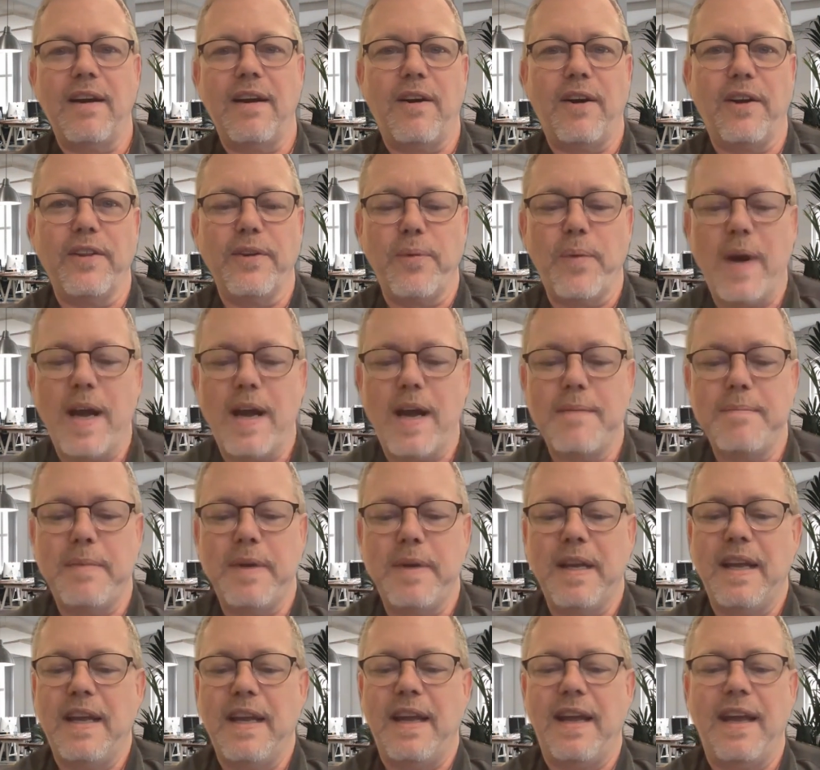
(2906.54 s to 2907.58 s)
on the
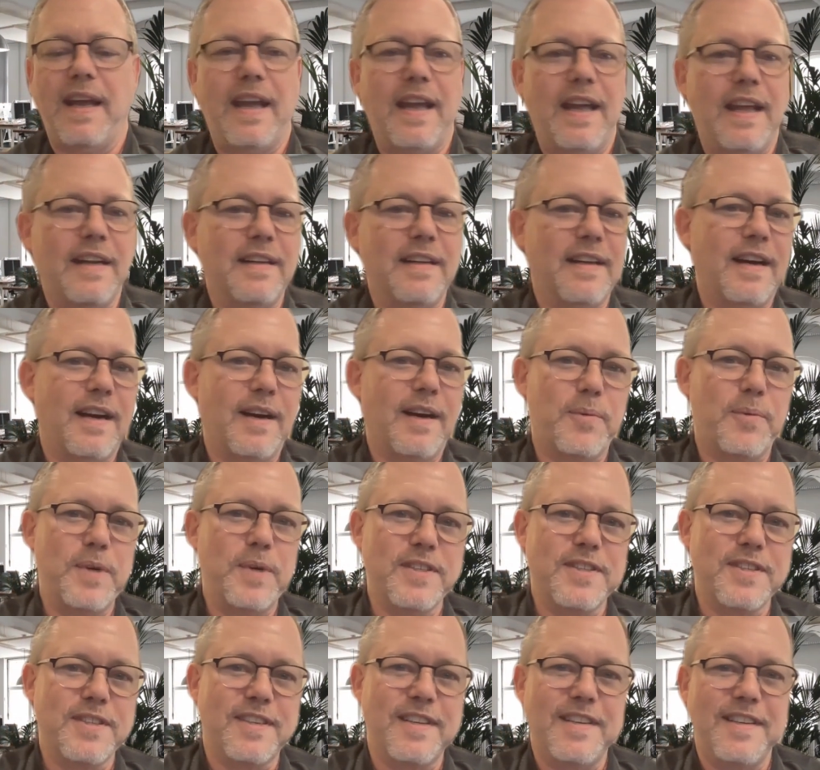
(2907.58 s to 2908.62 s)
web, and
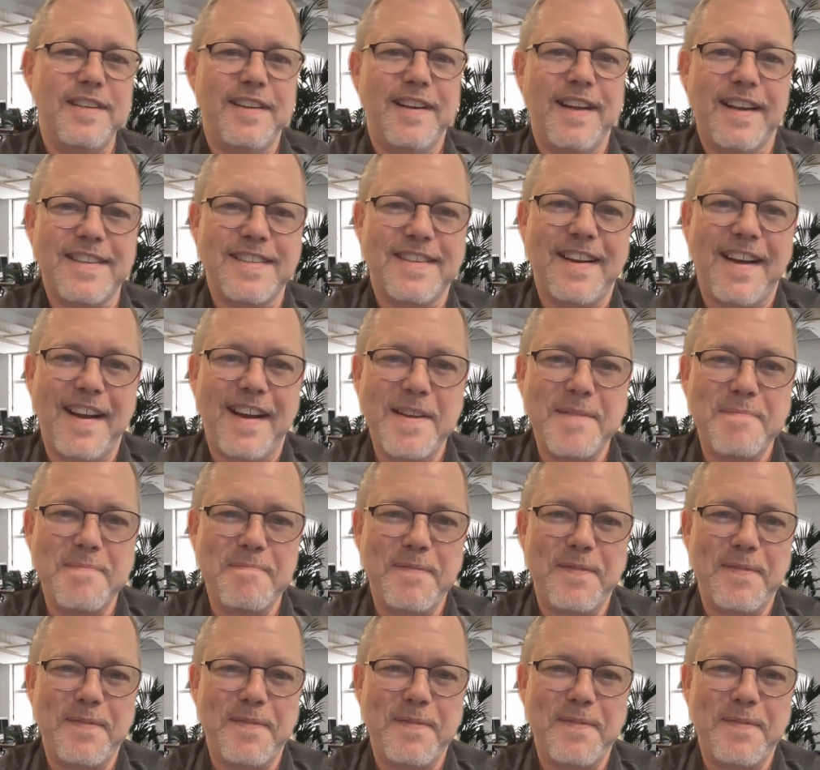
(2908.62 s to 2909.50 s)
we'll see you next time.